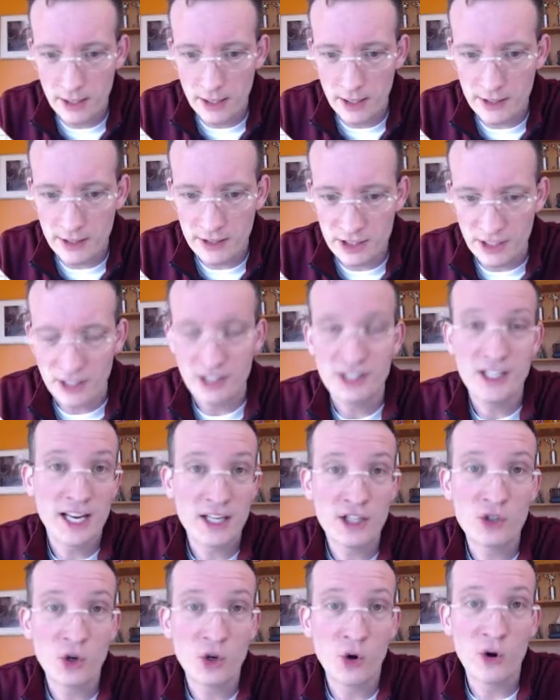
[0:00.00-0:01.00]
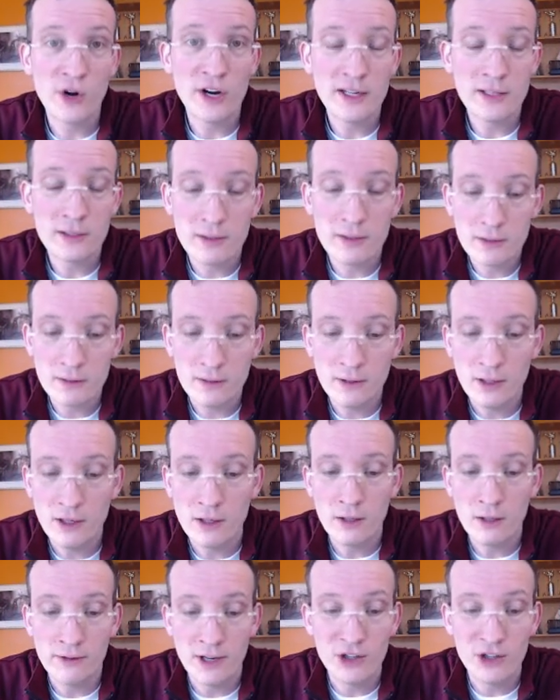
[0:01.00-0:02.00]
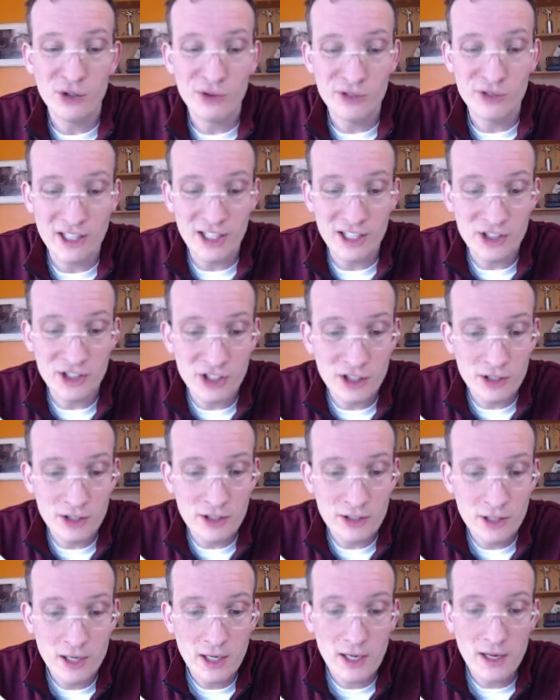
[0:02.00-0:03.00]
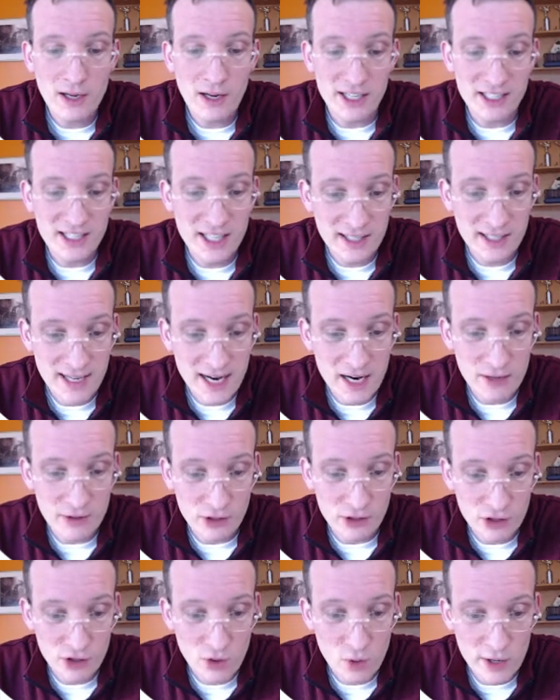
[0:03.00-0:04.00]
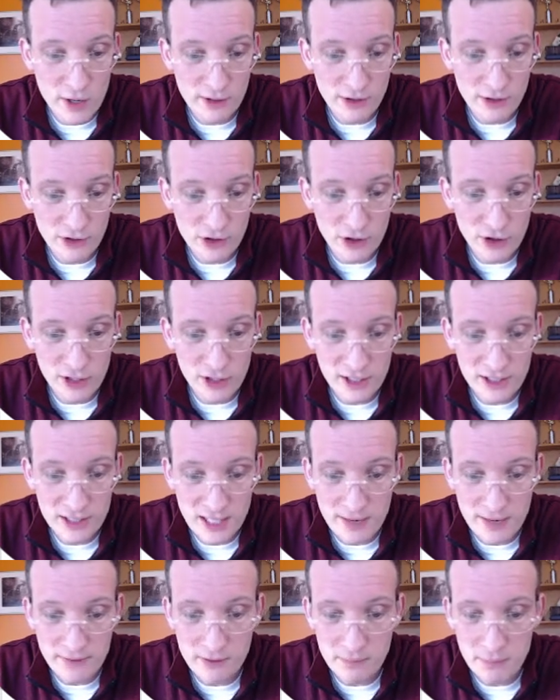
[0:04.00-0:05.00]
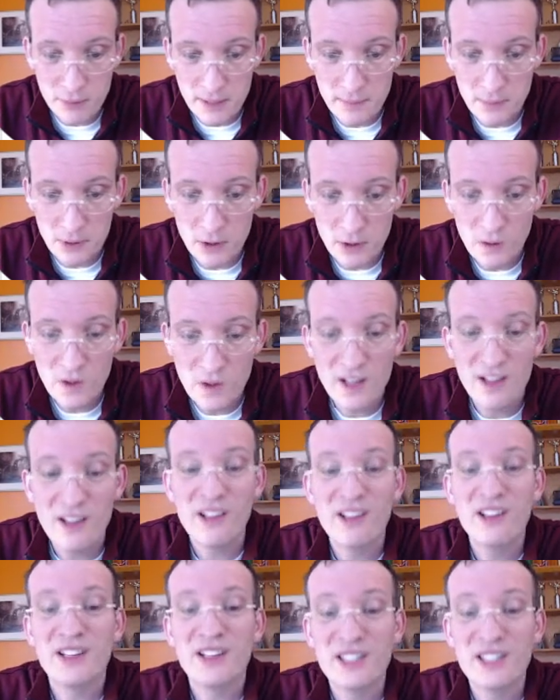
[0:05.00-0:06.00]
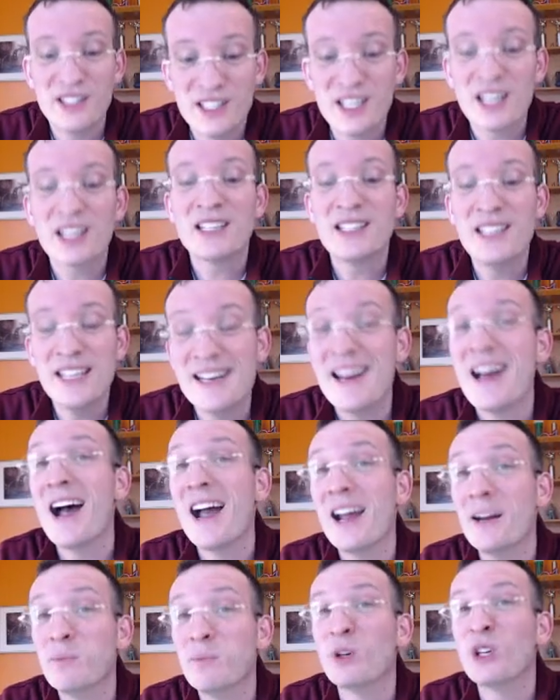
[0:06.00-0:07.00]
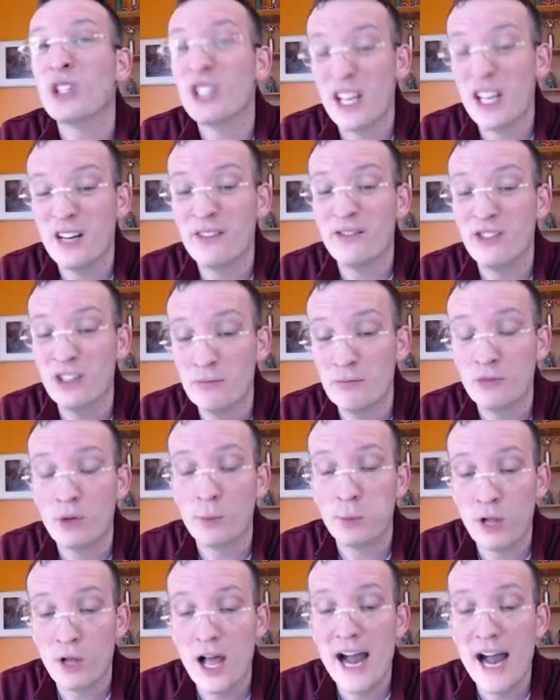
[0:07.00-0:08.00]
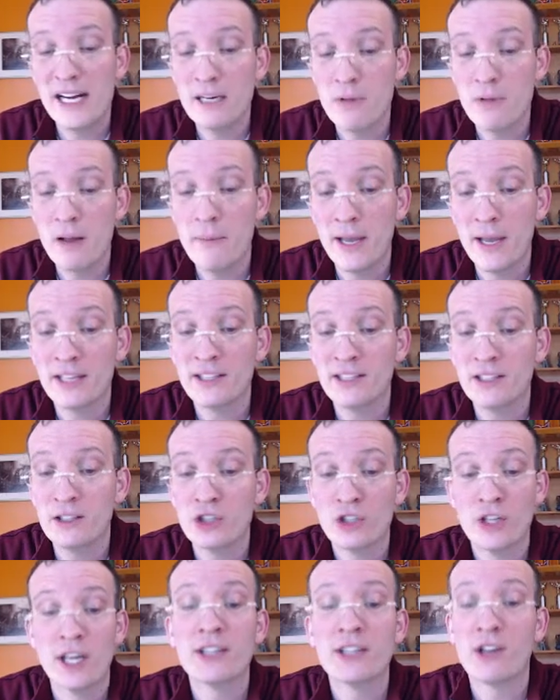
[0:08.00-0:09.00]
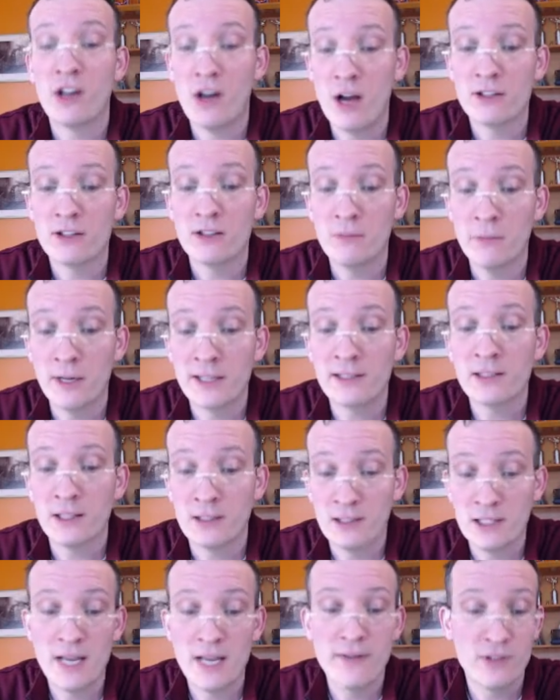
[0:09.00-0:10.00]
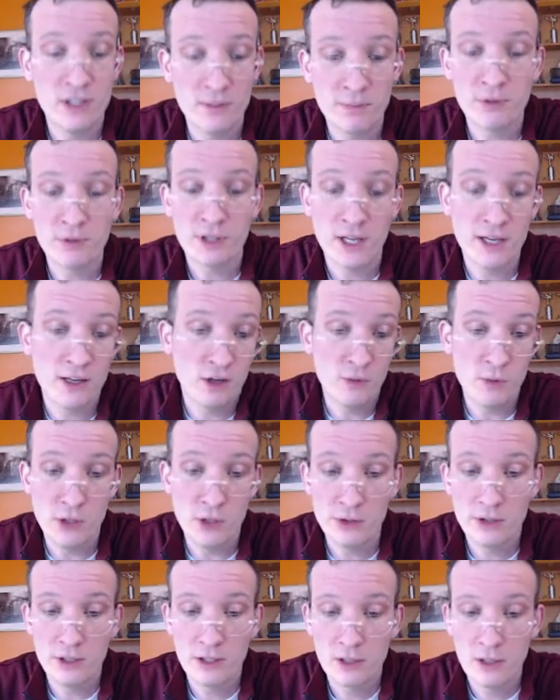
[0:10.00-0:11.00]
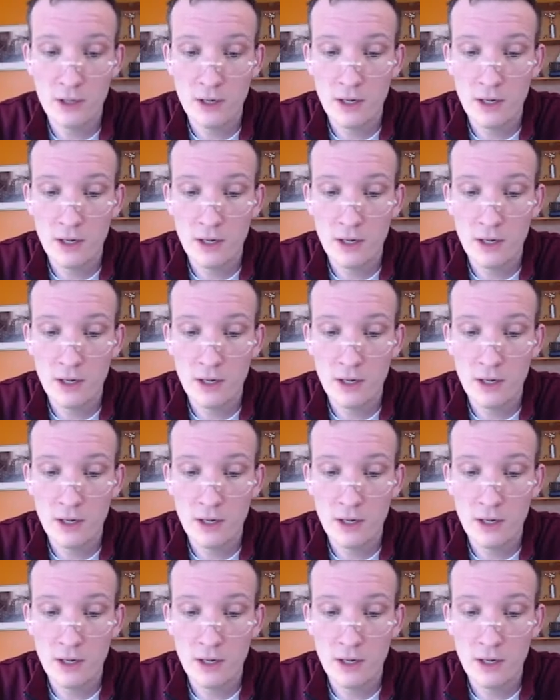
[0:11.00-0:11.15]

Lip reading: success stories, of other realtors. I sent it out to 237 people. 69% of them replied to my message. So that's awesome. That's like 70% almost.